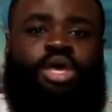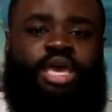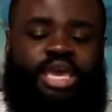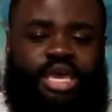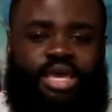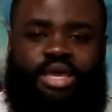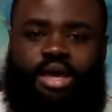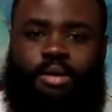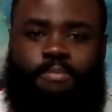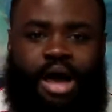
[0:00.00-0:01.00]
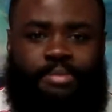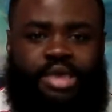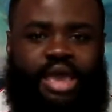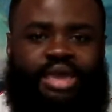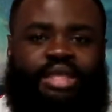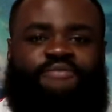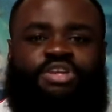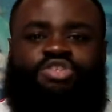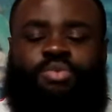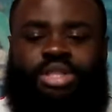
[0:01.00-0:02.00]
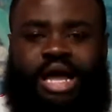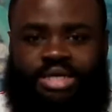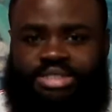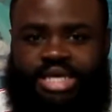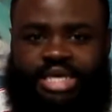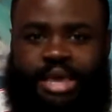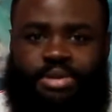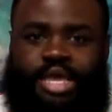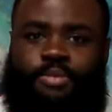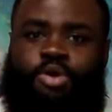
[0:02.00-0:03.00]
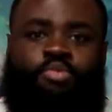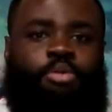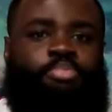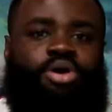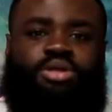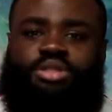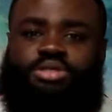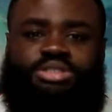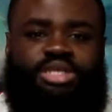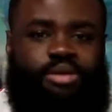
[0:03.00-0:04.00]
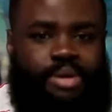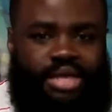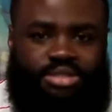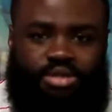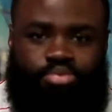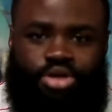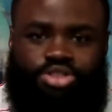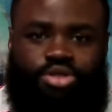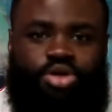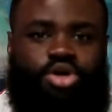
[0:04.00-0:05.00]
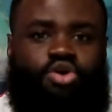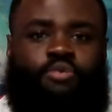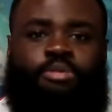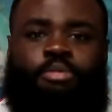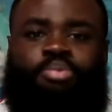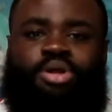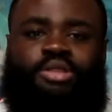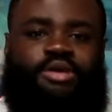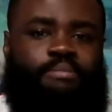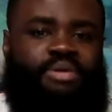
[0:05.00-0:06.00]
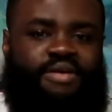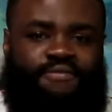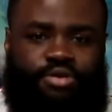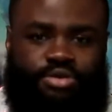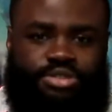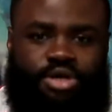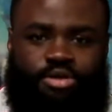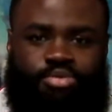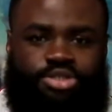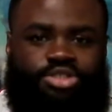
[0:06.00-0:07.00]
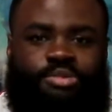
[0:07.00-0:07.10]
He, Aubameyang, and eventually when Lacazette came in the game, we were putting the center backs under pressure. We were putting their midfielders under pressure.